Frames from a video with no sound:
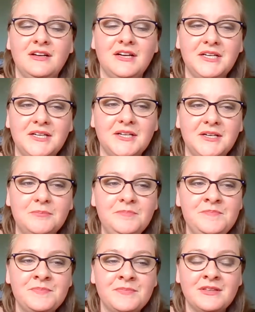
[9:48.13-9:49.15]

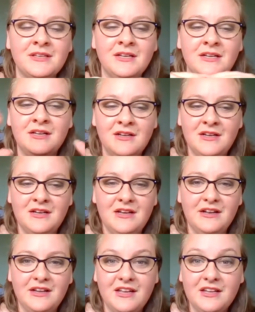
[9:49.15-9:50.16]

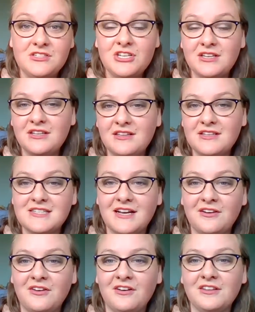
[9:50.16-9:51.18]
And again, checking things
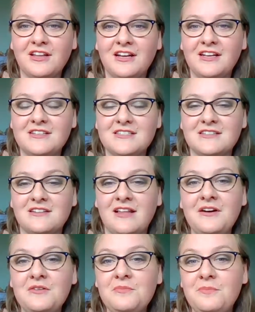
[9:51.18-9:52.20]
out online is
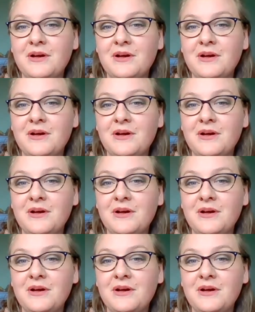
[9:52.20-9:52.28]
allowed,